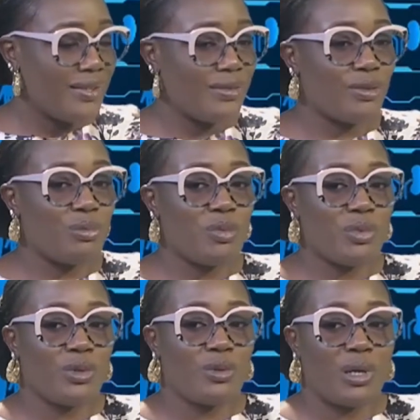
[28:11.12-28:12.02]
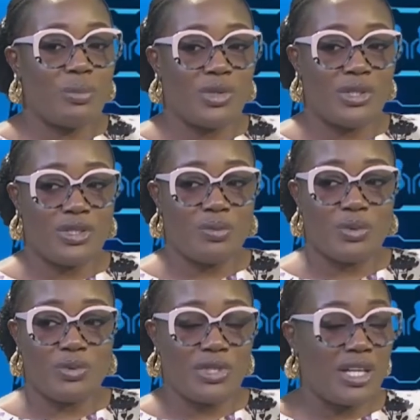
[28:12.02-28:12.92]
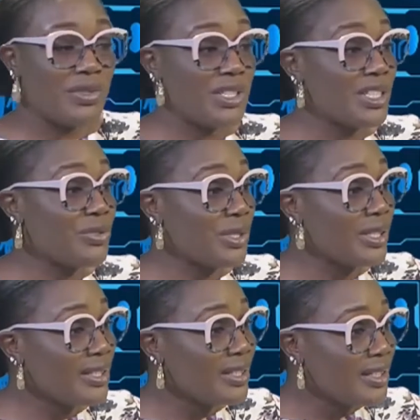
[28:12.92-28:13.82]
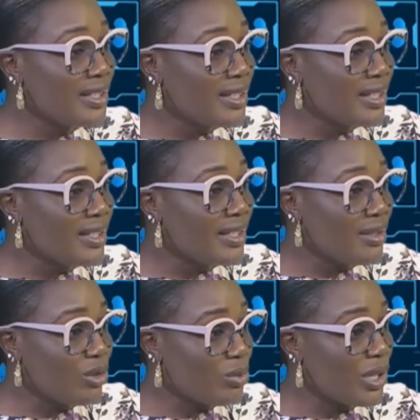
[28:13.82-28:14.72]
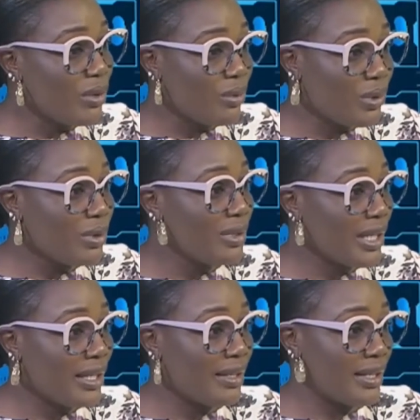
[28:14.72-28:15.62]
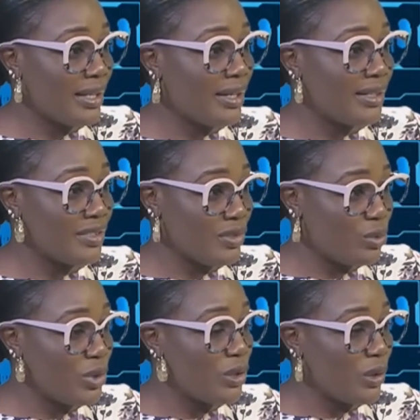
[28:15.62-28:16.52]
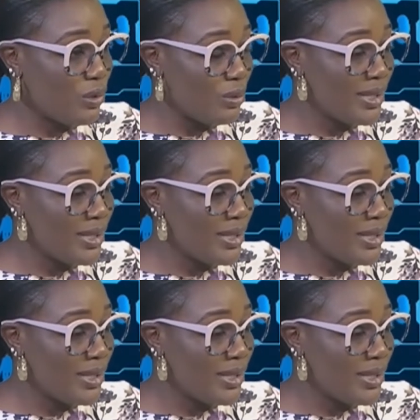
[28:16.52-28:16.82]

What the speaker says: So people who are predisposed hereditary could play a role in their developing glaucoma.